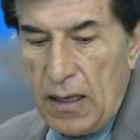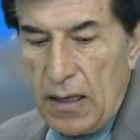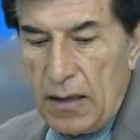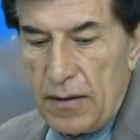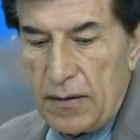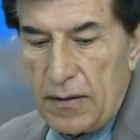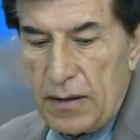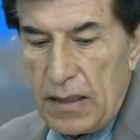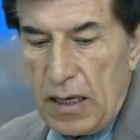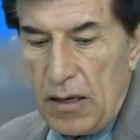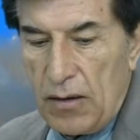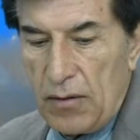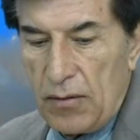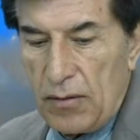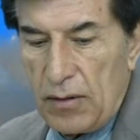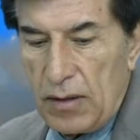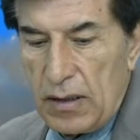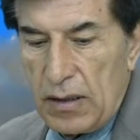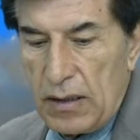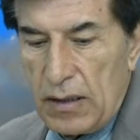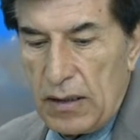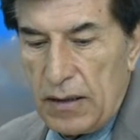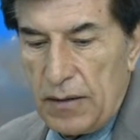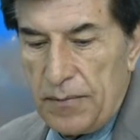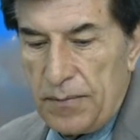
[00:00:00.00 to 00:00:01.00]
Now,
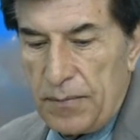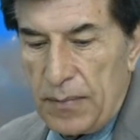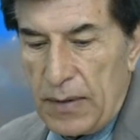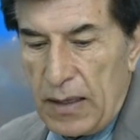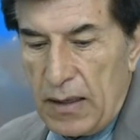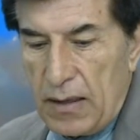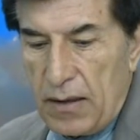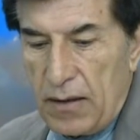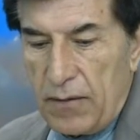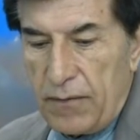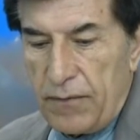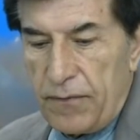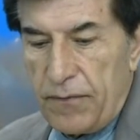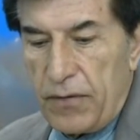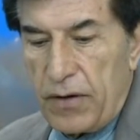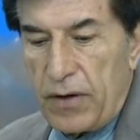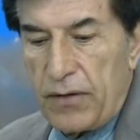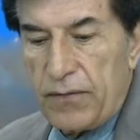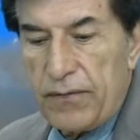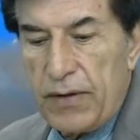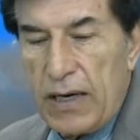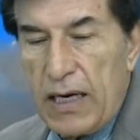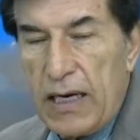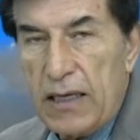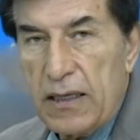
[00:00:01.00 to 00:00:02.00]
um, for
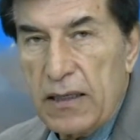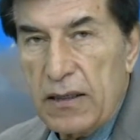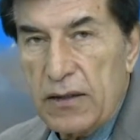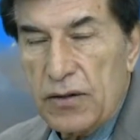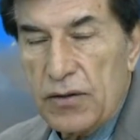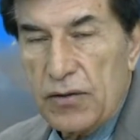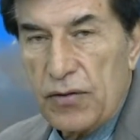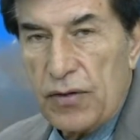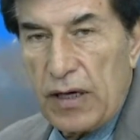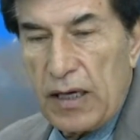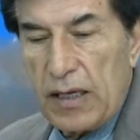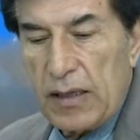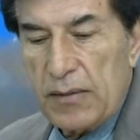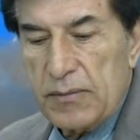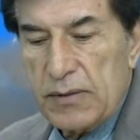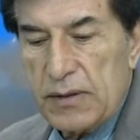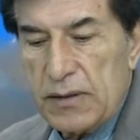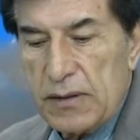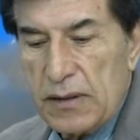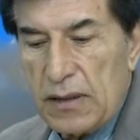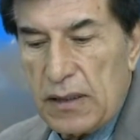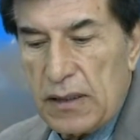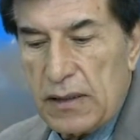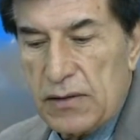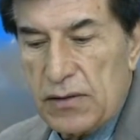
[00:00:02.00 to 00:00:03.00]
violent crimes,
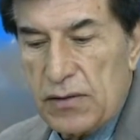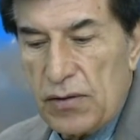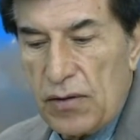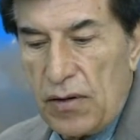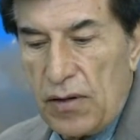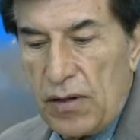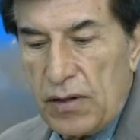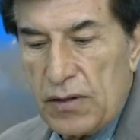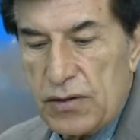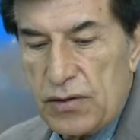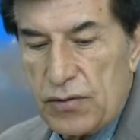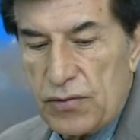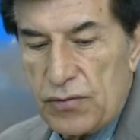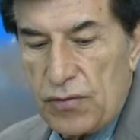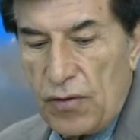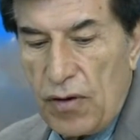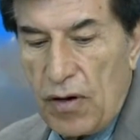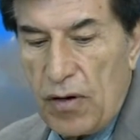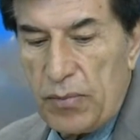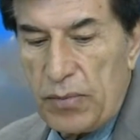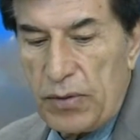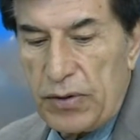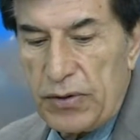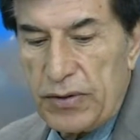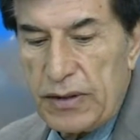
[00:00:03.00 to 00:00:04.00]
assault,
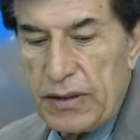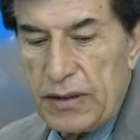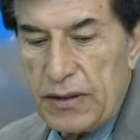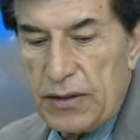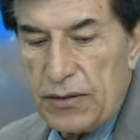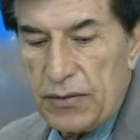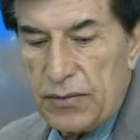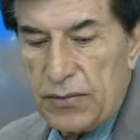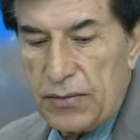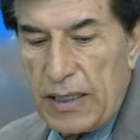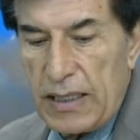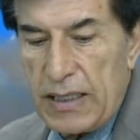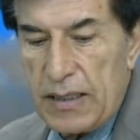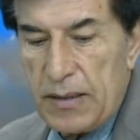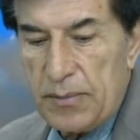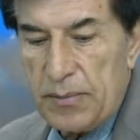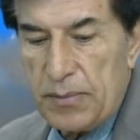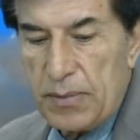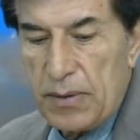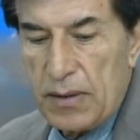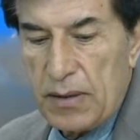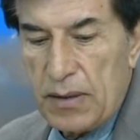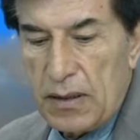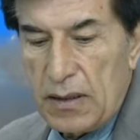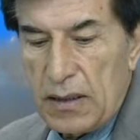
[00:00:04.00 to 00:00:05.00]
robbery, rape,
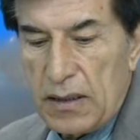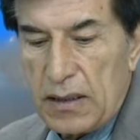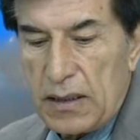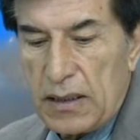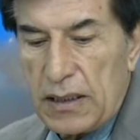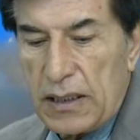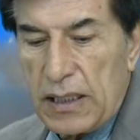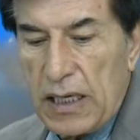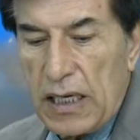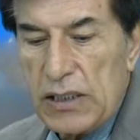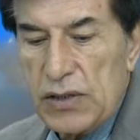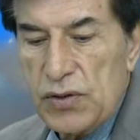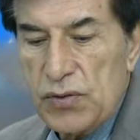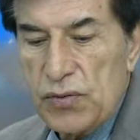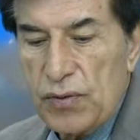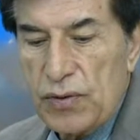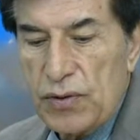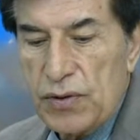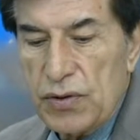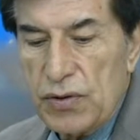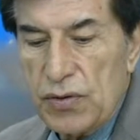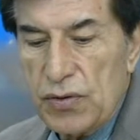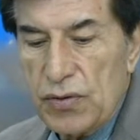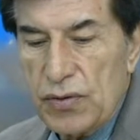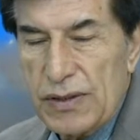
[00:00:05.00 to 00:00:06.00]
guns were
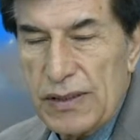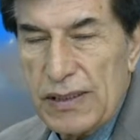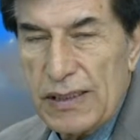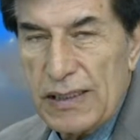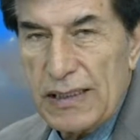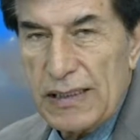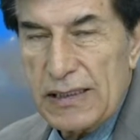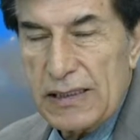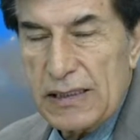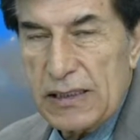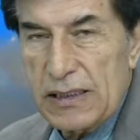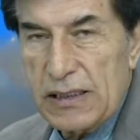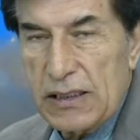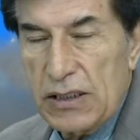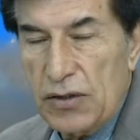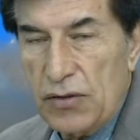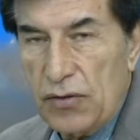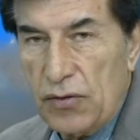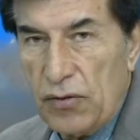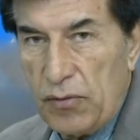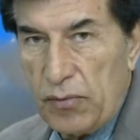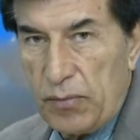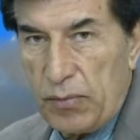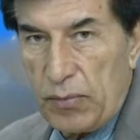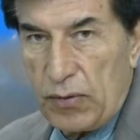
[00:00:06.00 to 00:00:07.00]
used
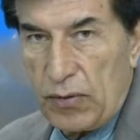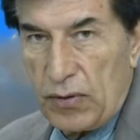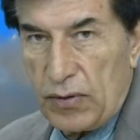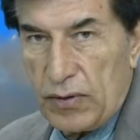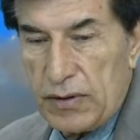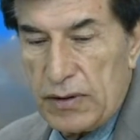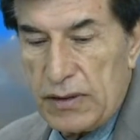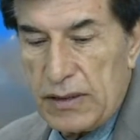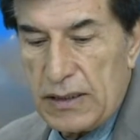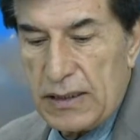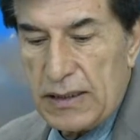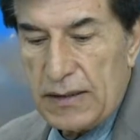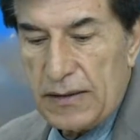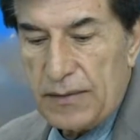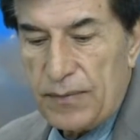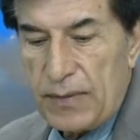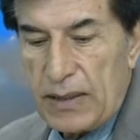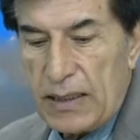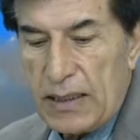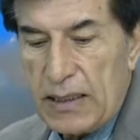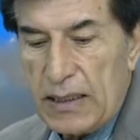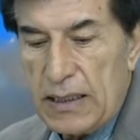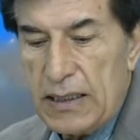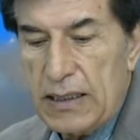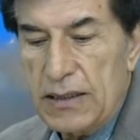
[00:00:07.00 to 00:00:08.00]

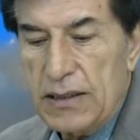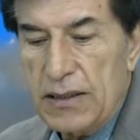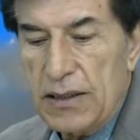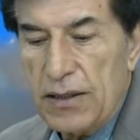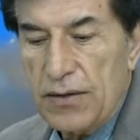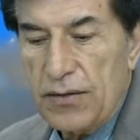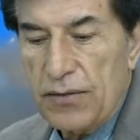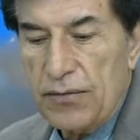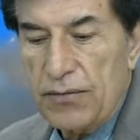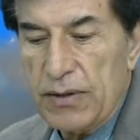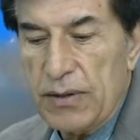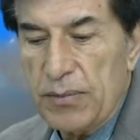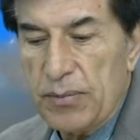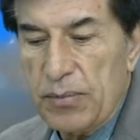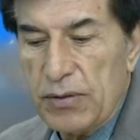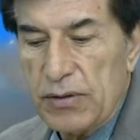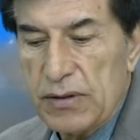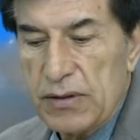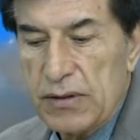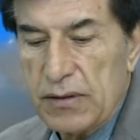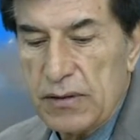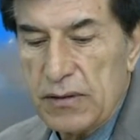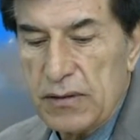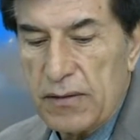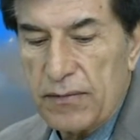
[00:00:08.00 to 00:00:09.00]

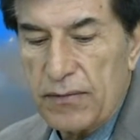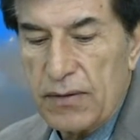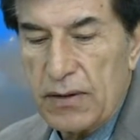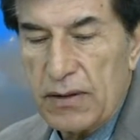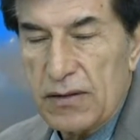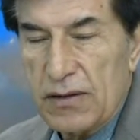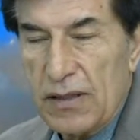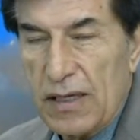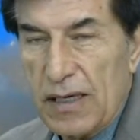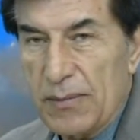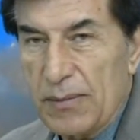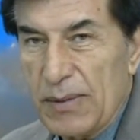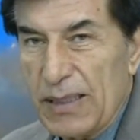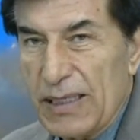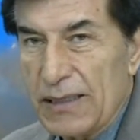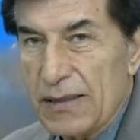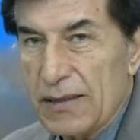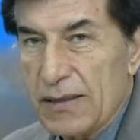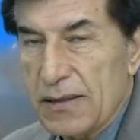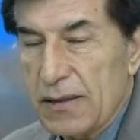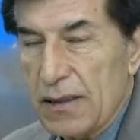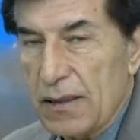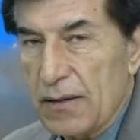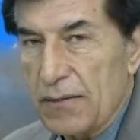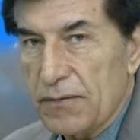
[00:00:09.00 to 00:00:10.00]
0.83% of the time in
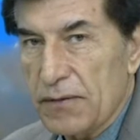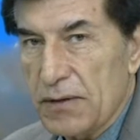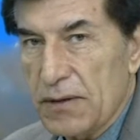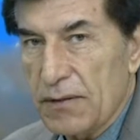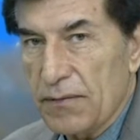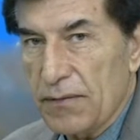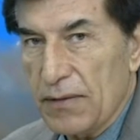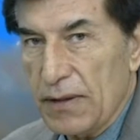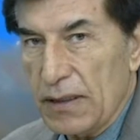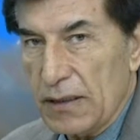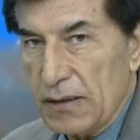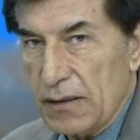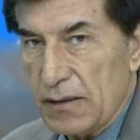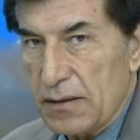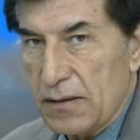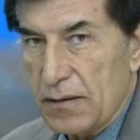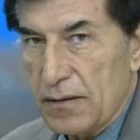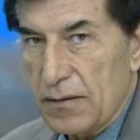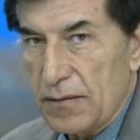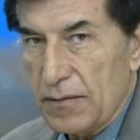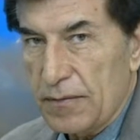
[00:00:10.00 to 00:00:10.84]
self defense.